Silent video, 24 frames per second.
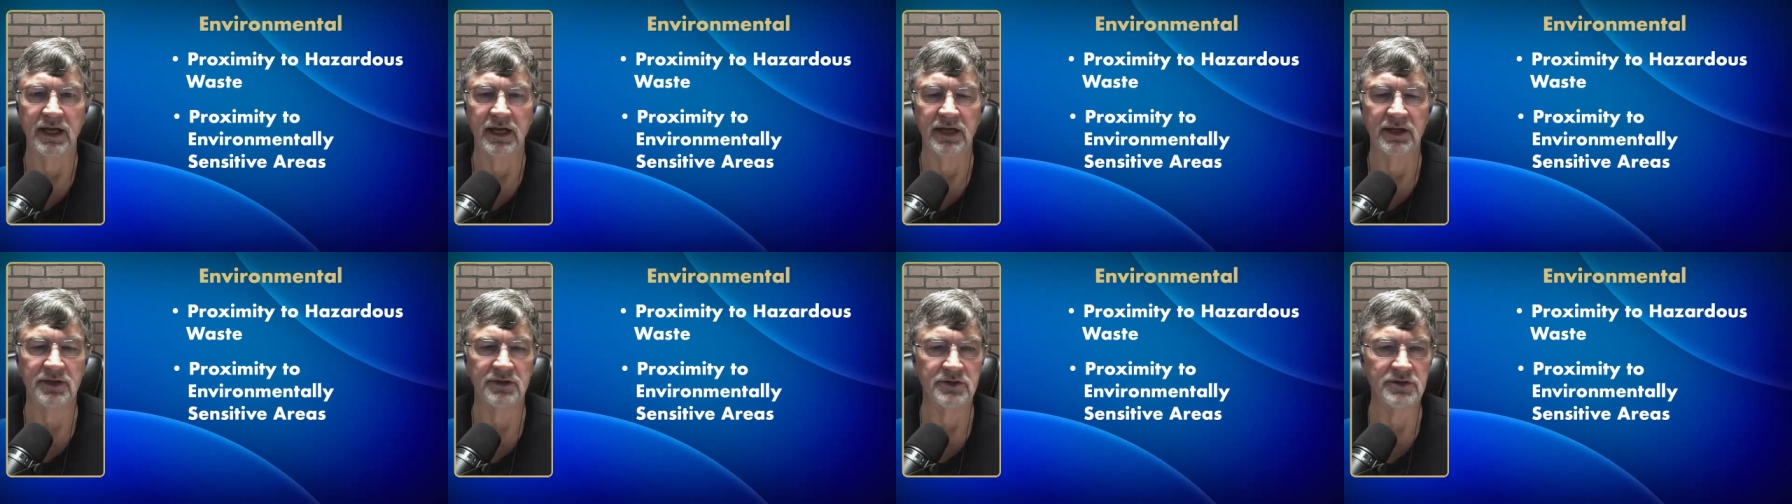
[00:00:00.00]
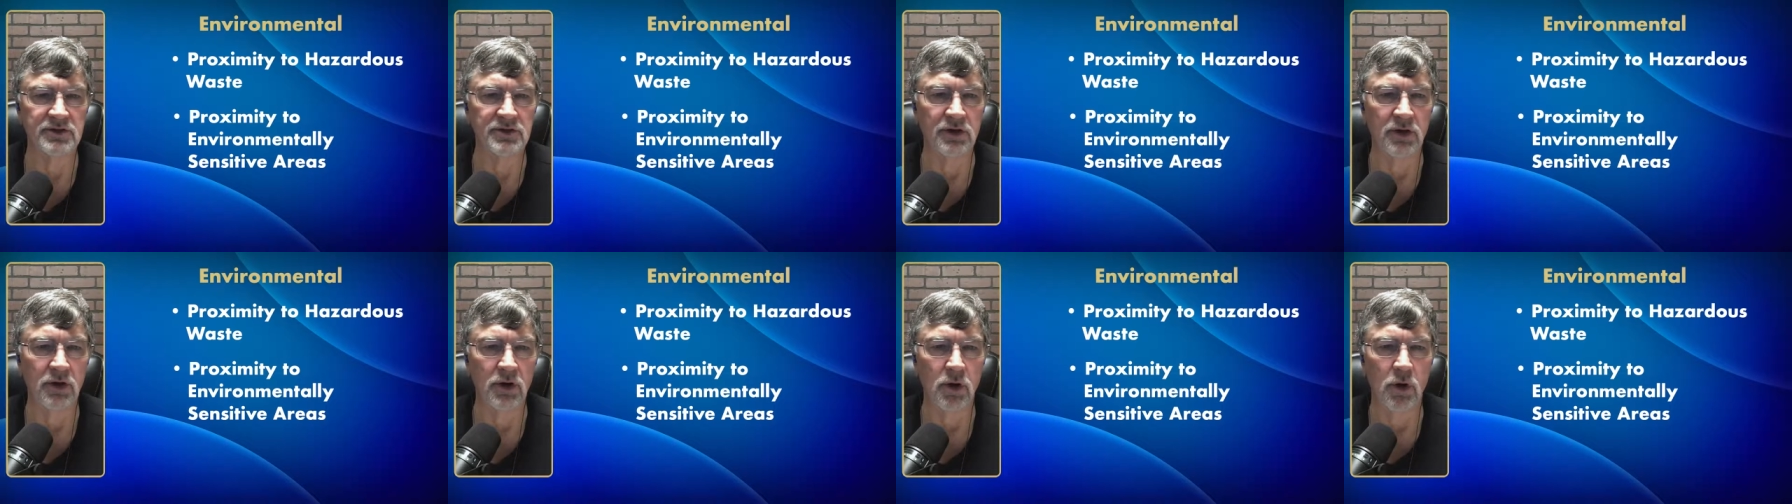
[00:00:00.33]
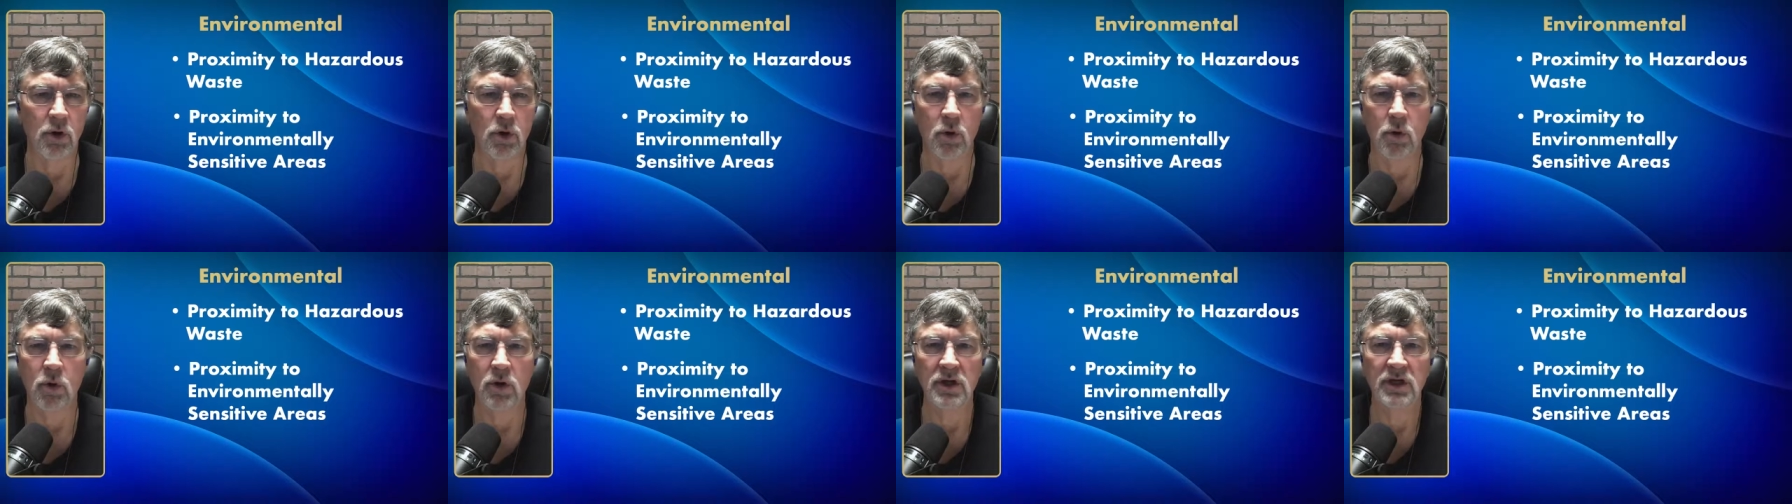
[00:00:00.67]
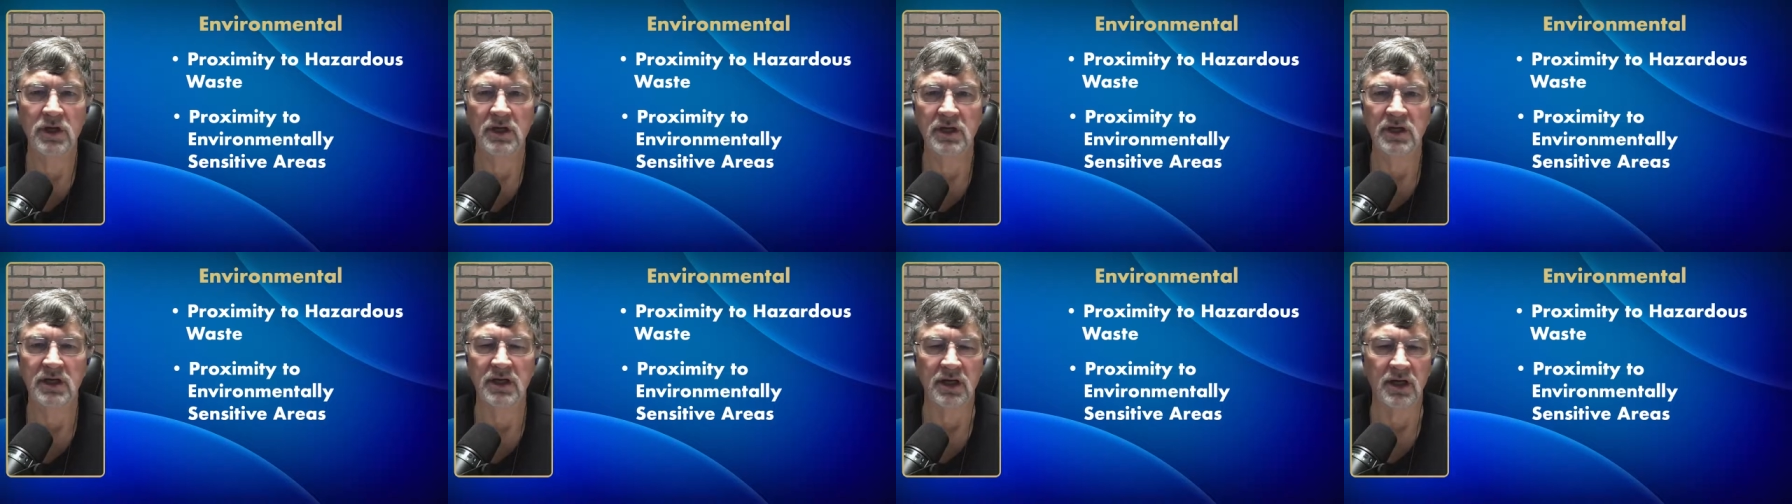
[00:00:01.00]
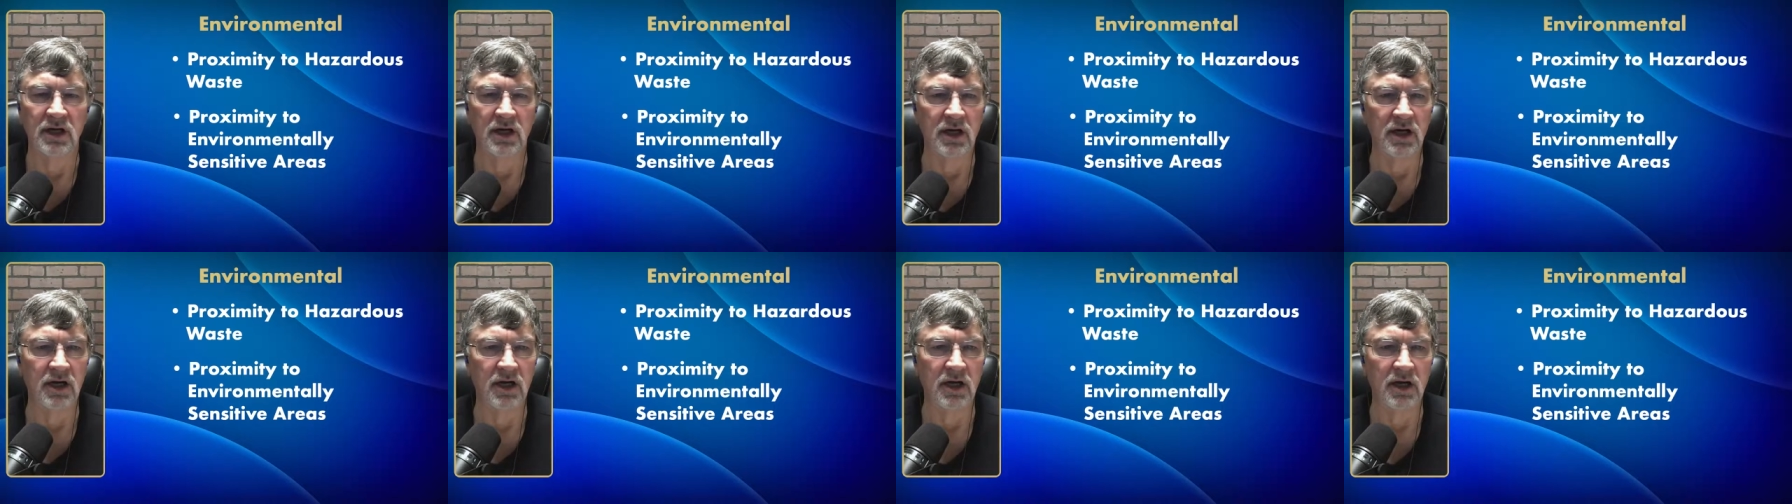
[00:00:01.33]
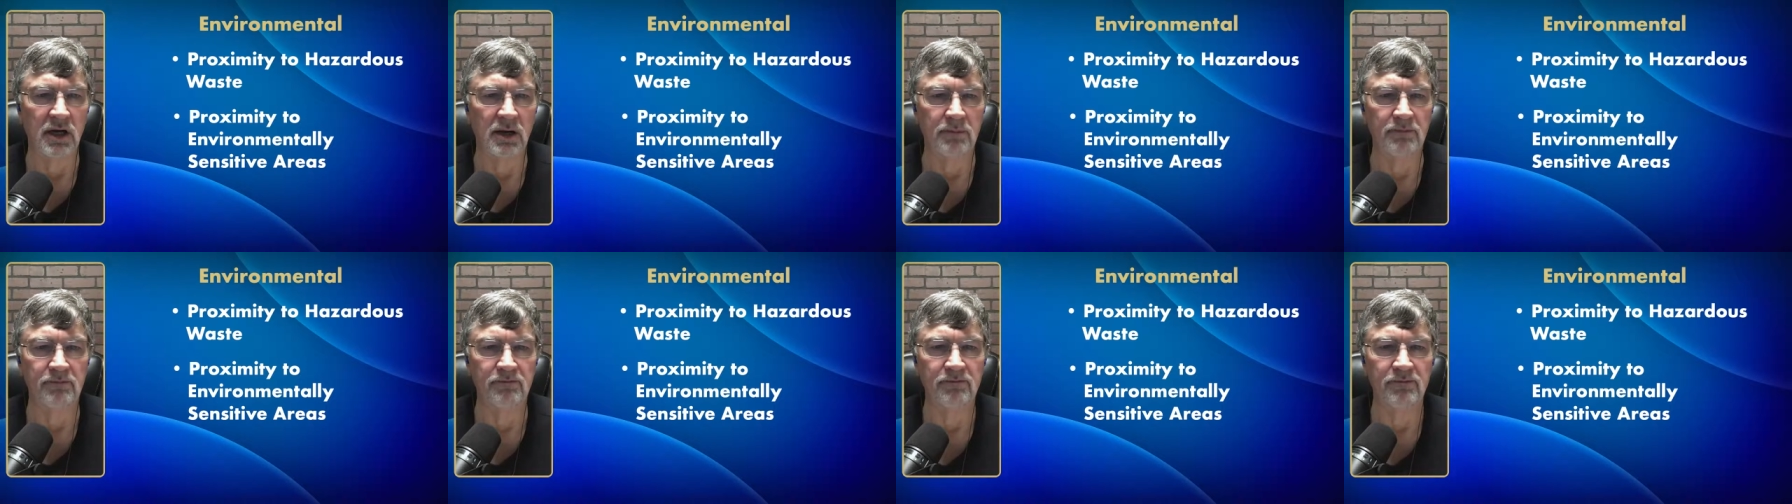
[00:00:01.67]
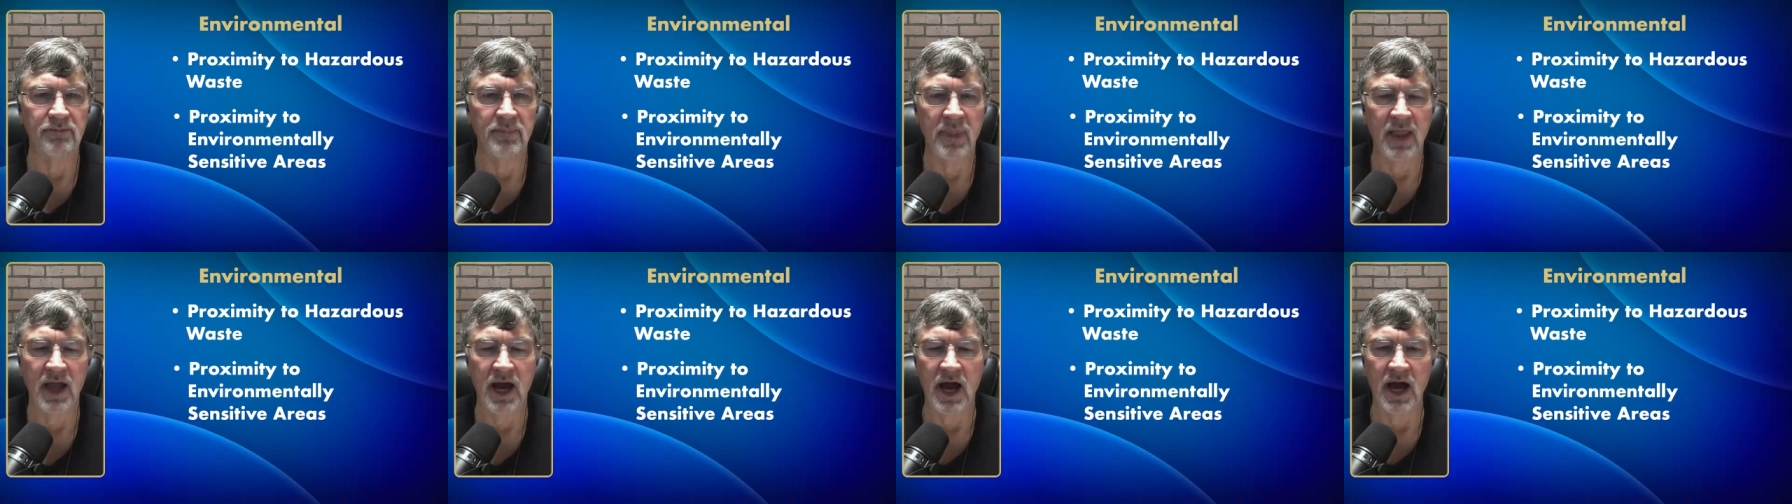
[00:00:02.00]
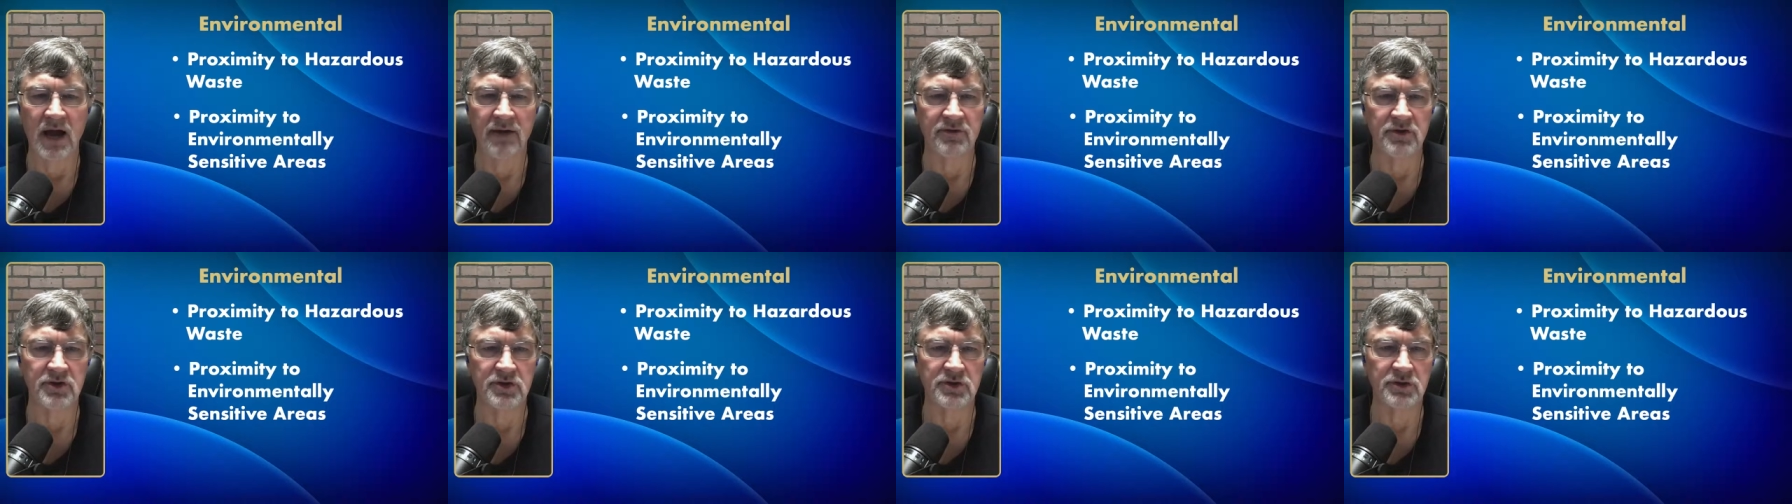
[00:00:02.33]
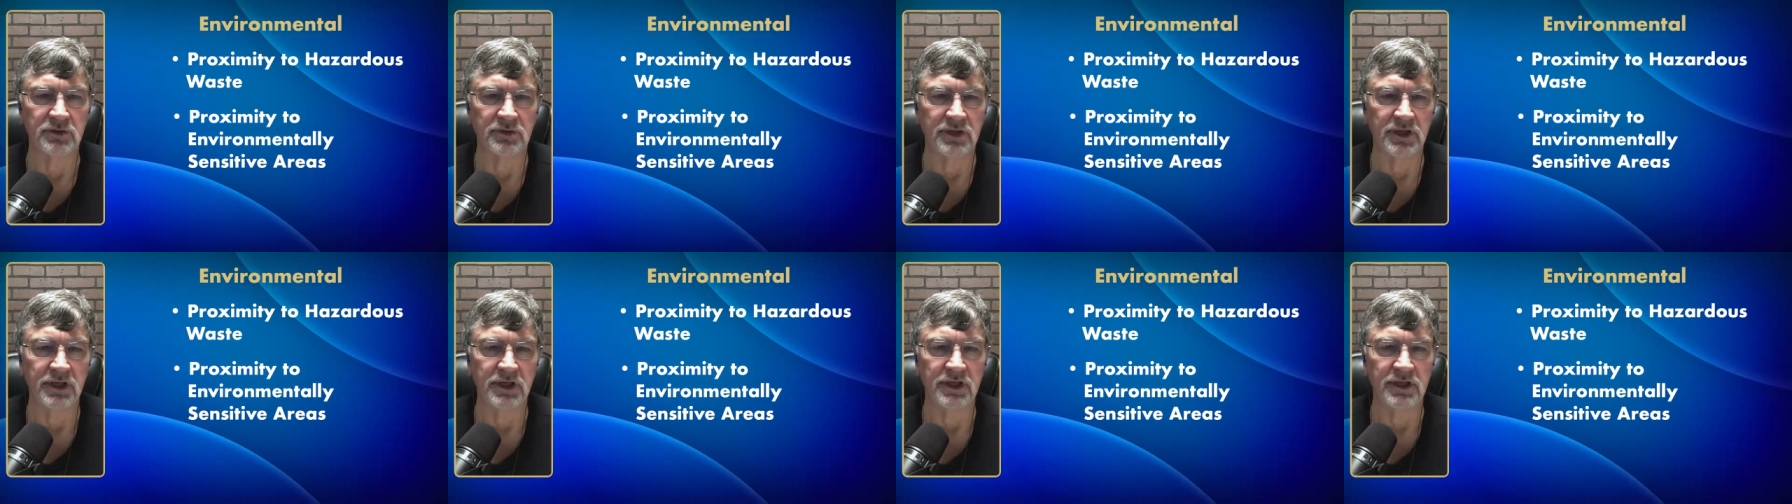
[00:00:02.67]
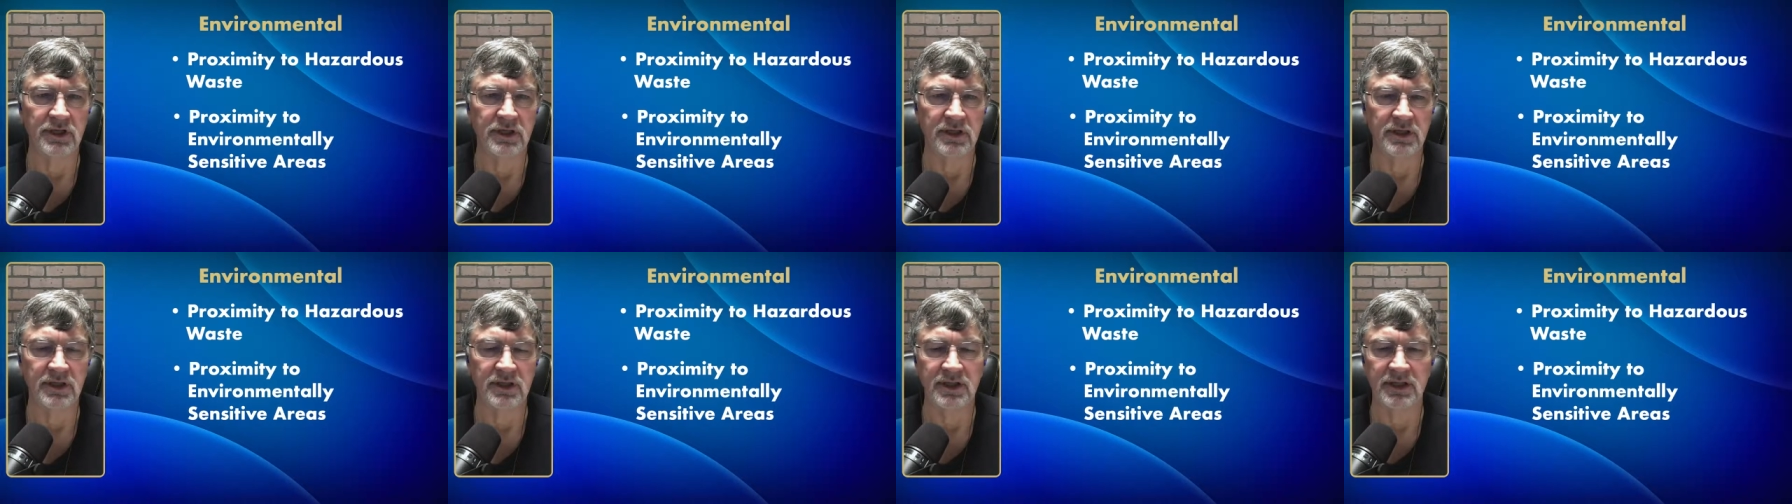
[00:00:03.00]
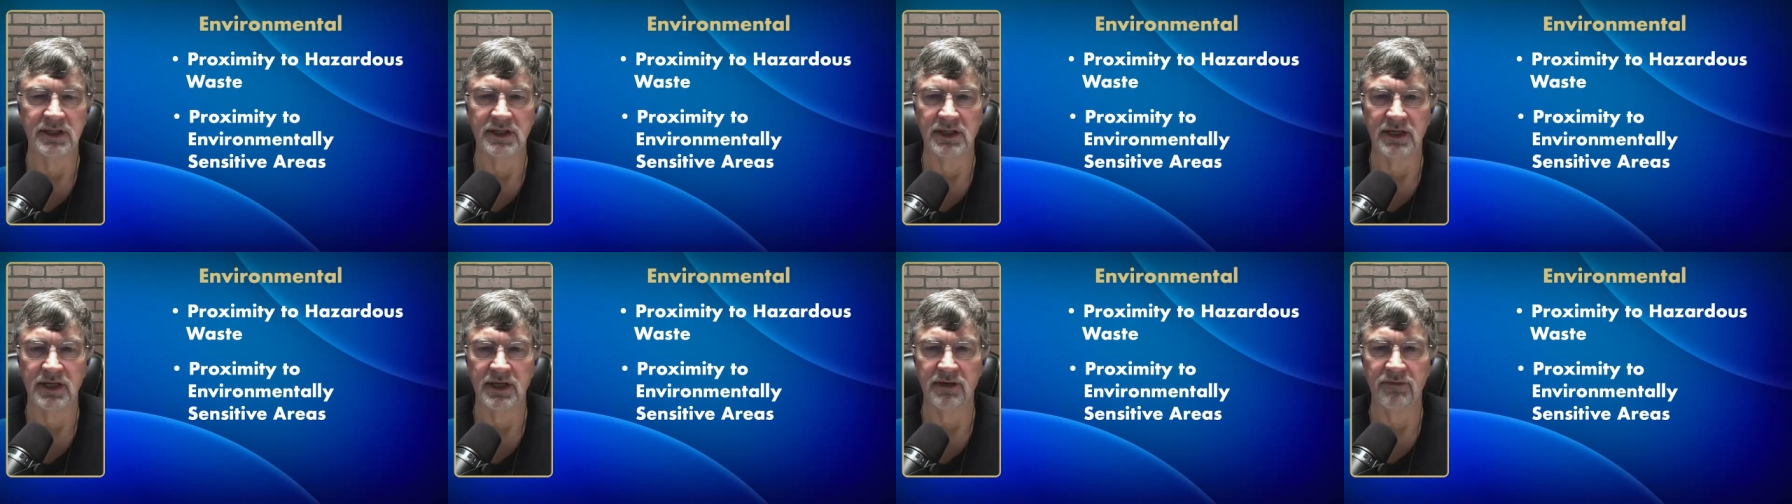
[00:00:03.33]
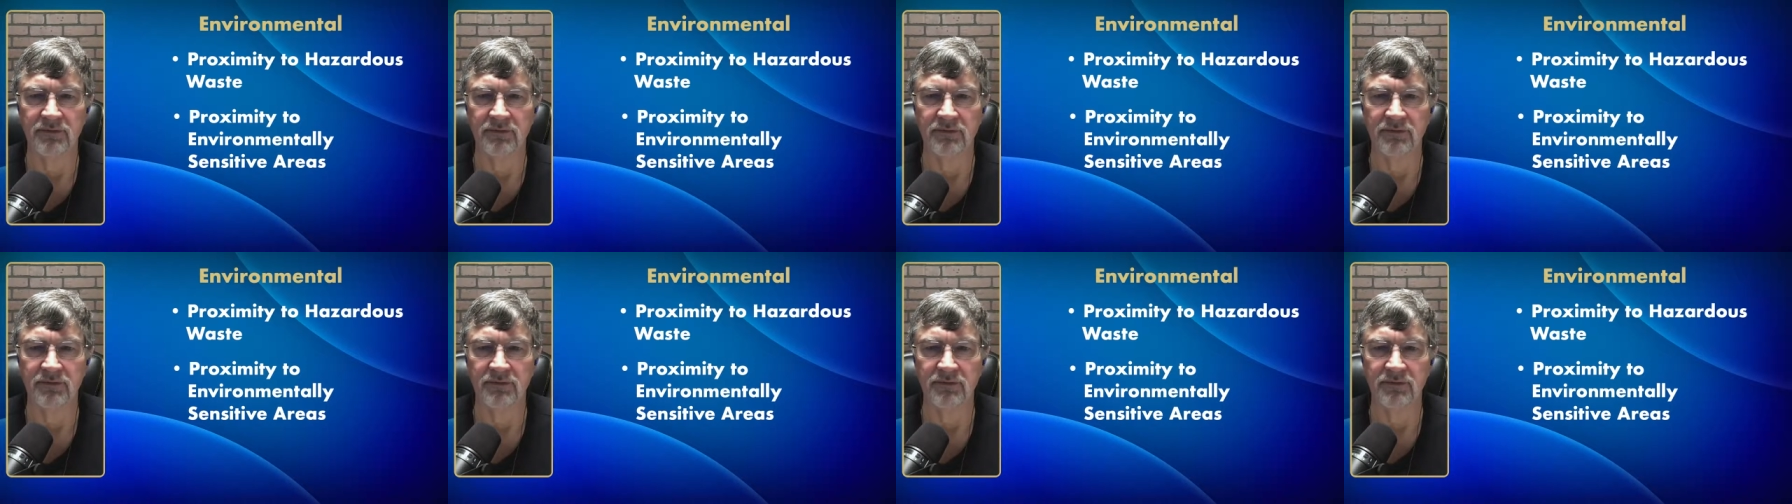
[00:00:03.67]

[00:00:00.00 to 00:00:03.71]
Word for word: And so obviously,